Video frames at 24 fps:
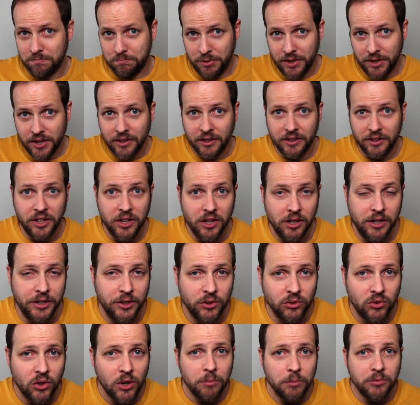being an early
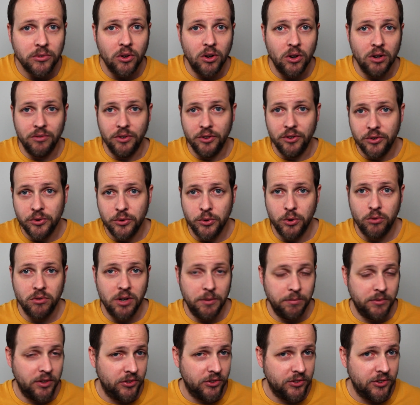adopter of a new
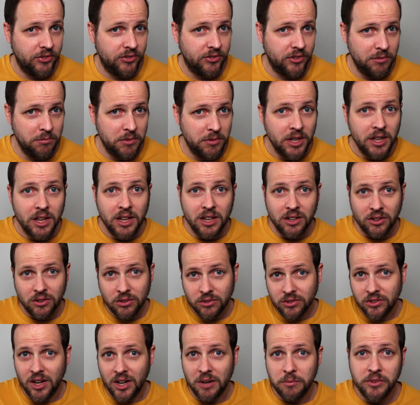crypto system
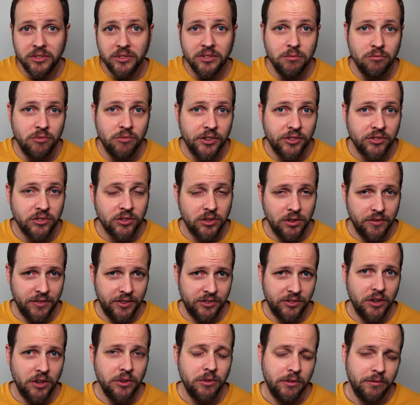could come with some risks of
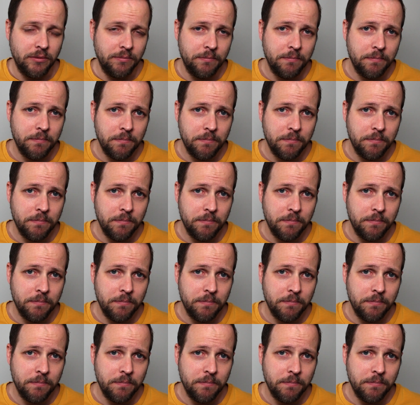its own.